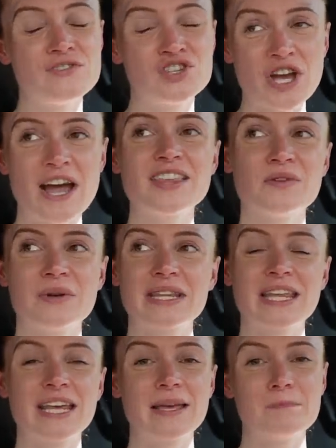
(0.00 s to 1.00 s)

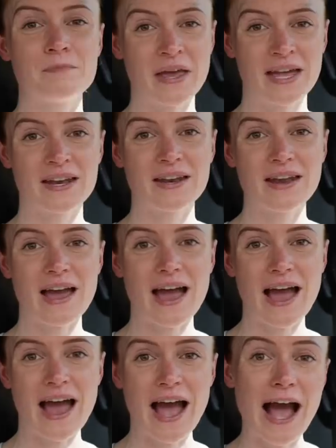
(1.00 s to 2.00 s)
genuinely been
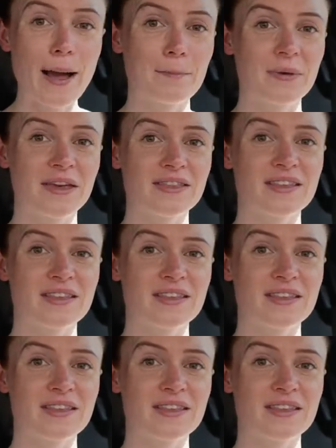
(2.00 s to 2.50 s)
happy.